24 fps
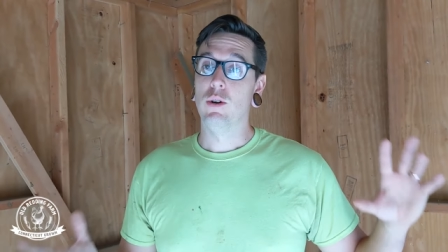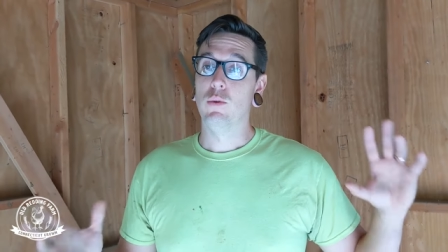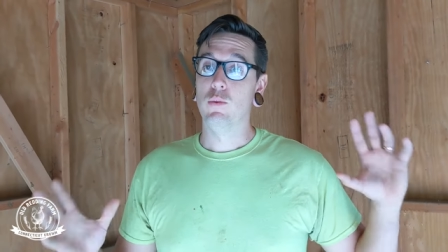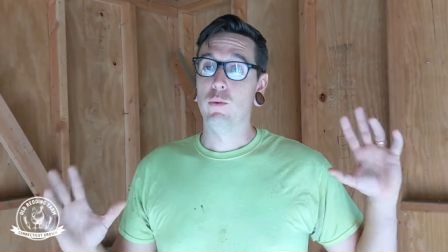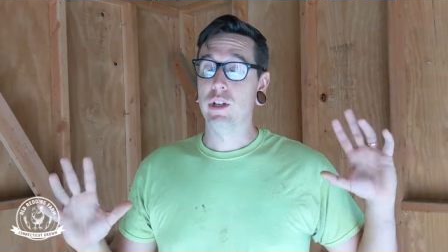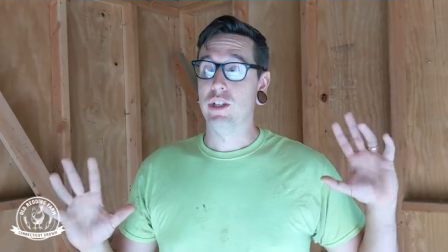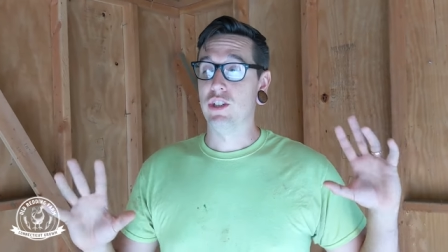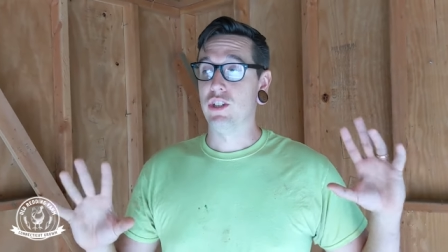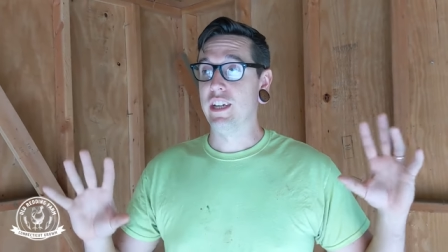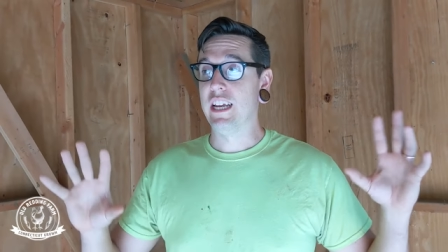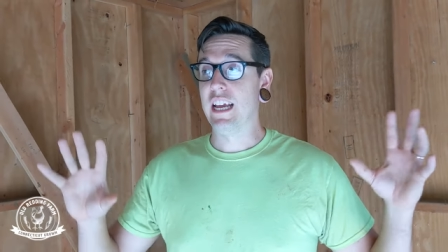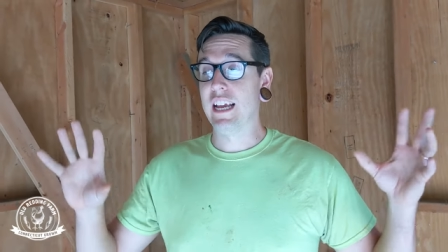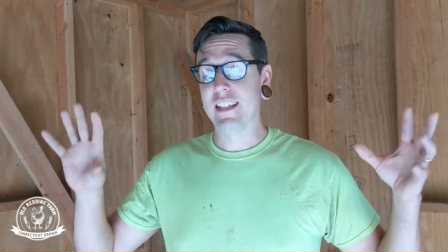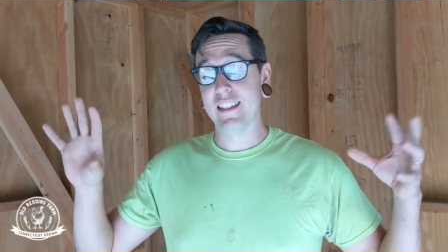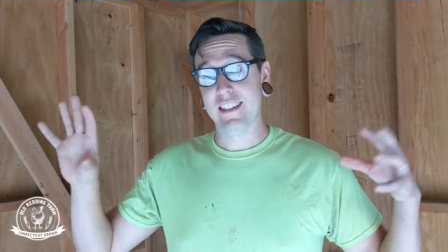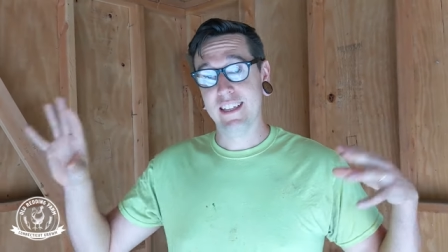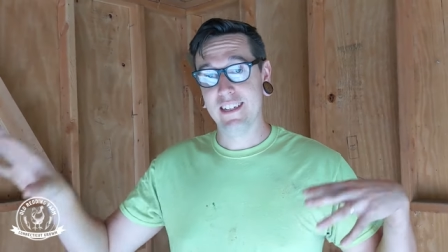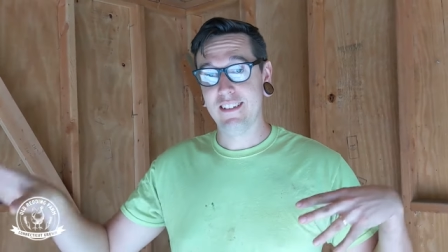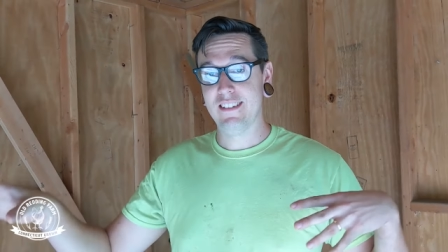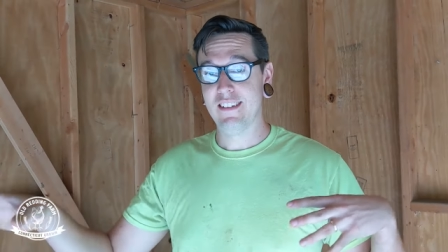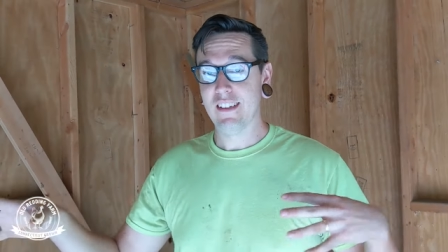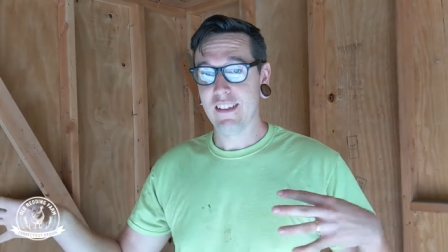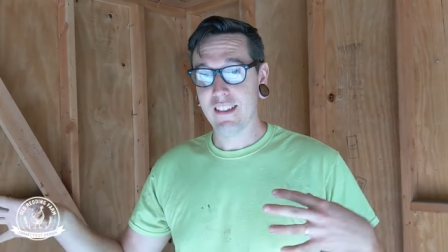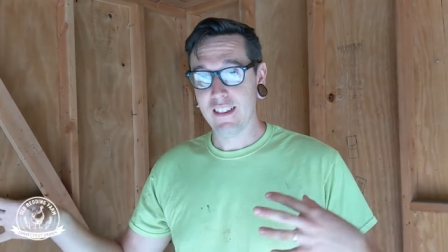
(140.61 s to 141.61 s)
which again,
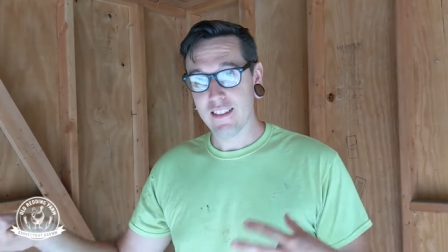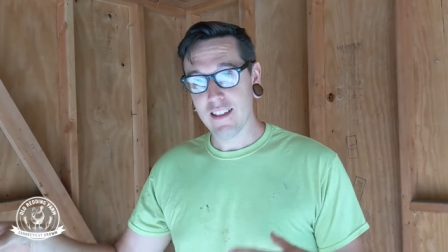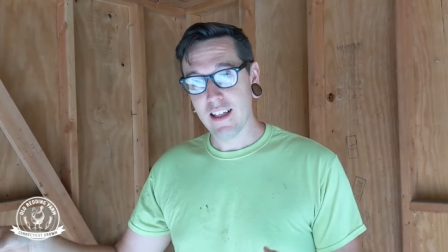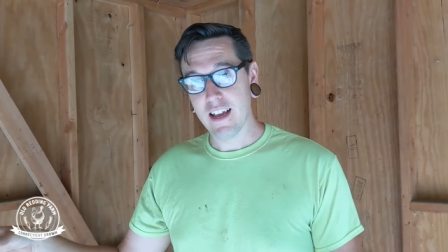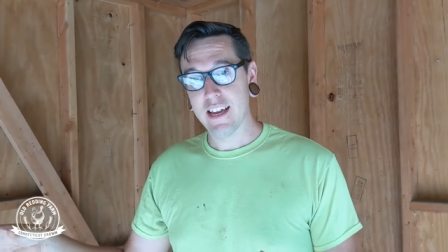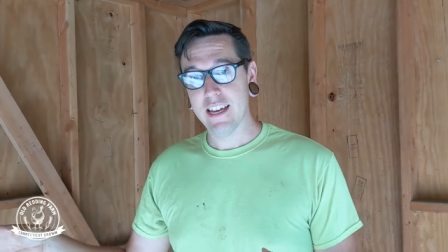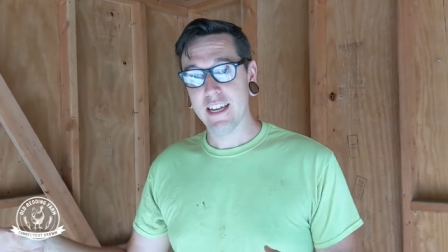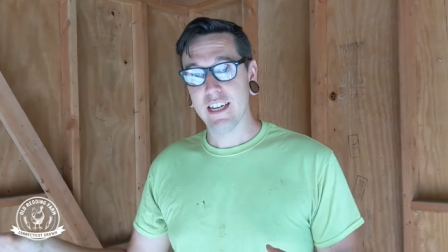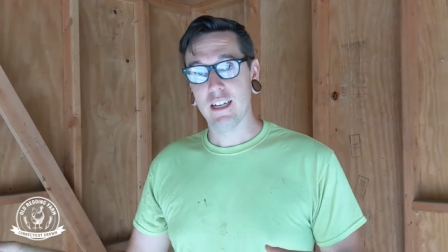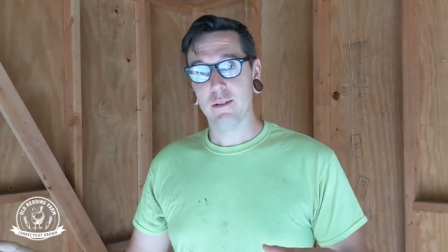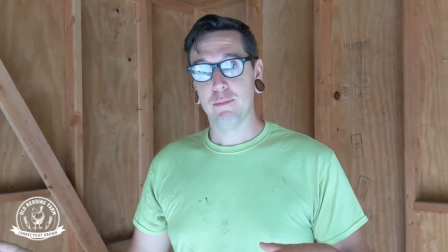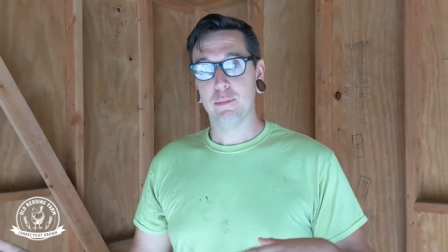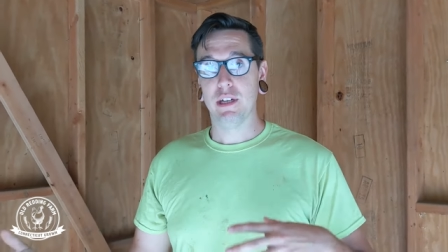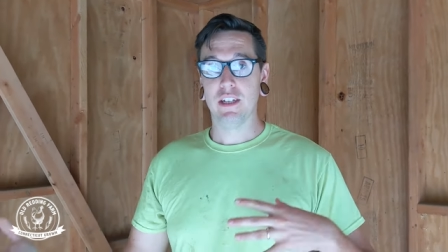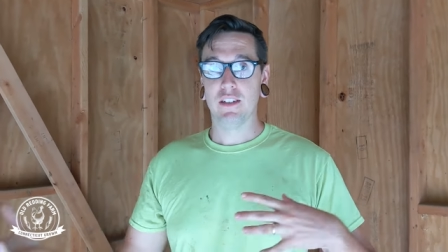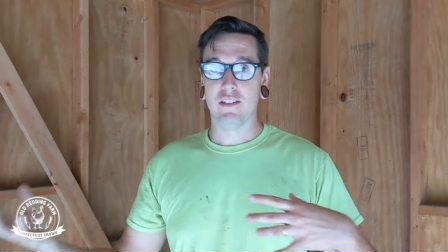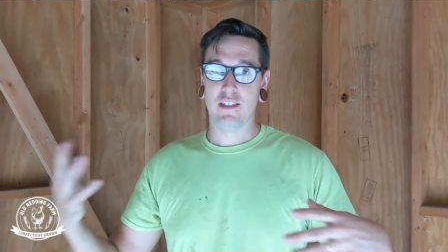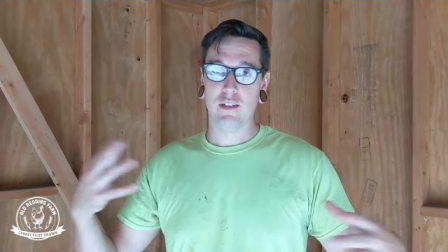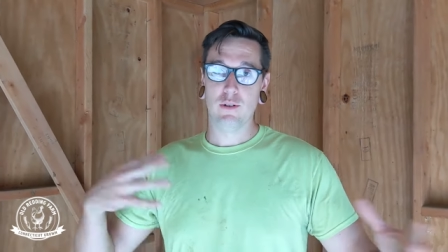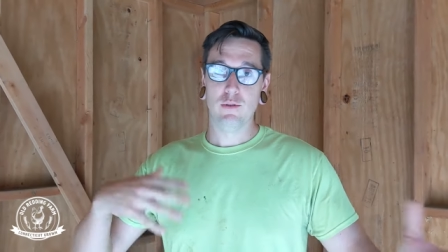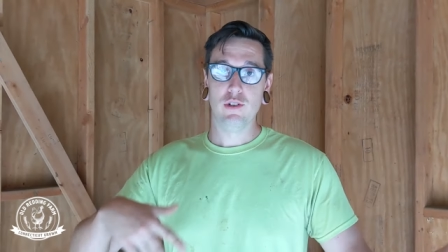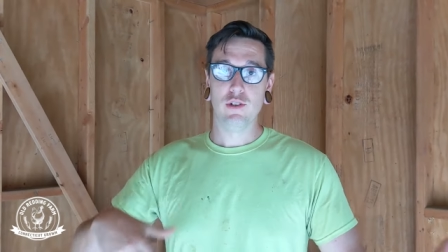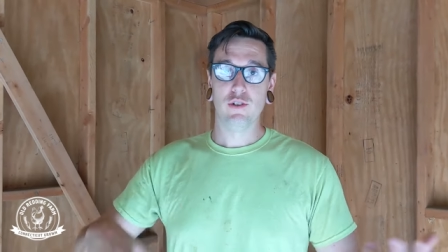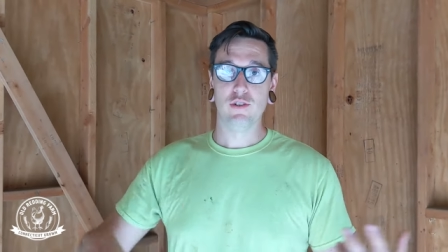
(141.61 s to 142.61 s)
they did like
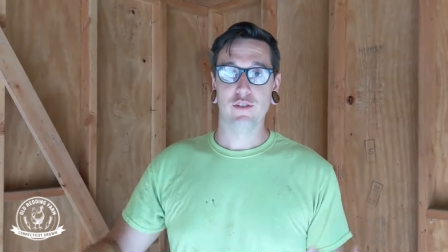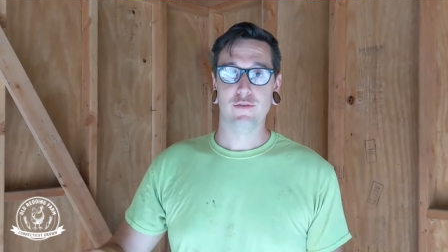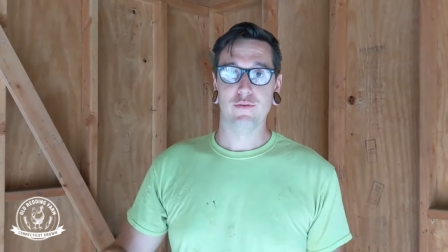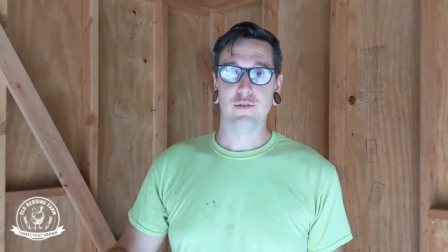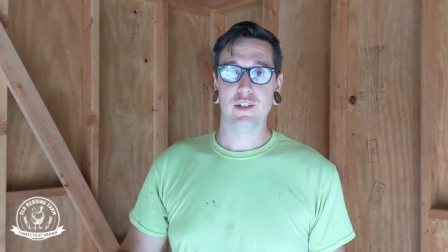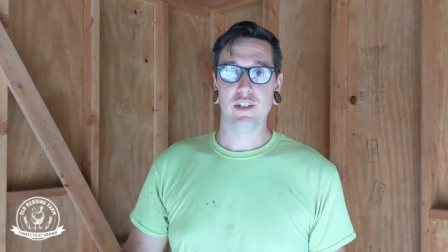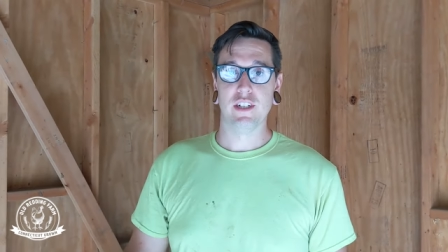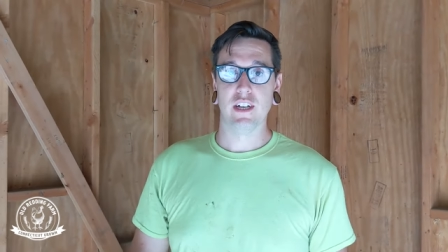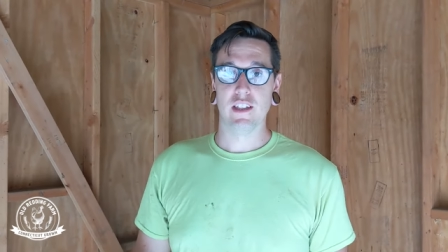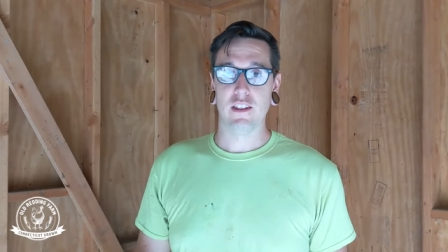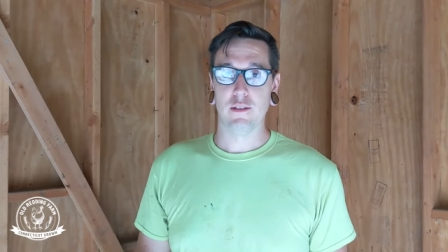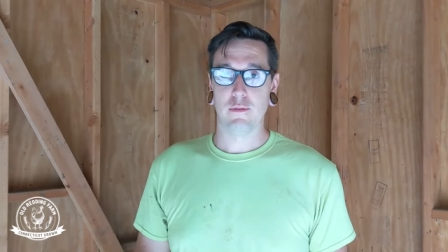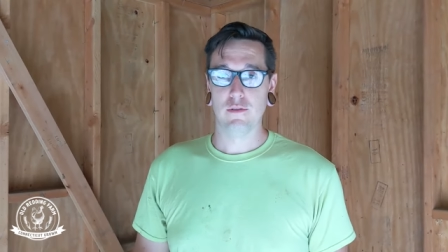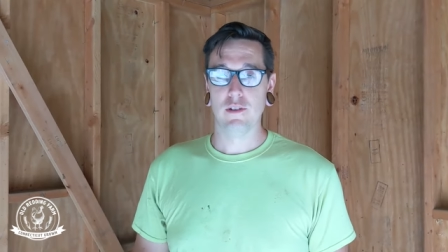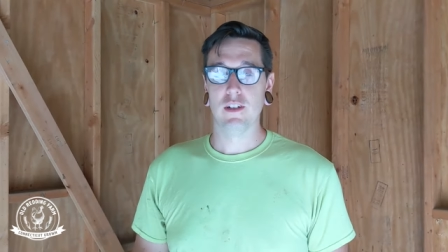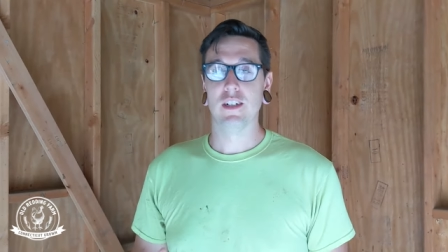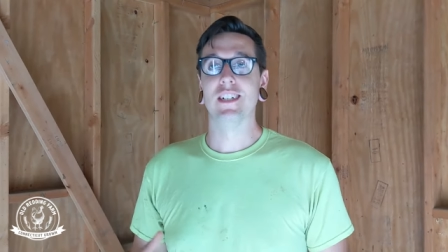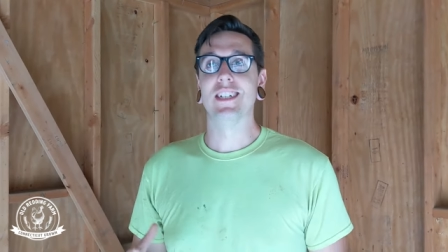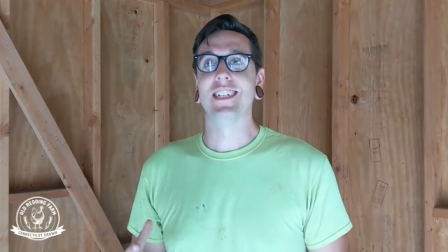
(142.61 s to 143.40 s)
because they would use it for dust,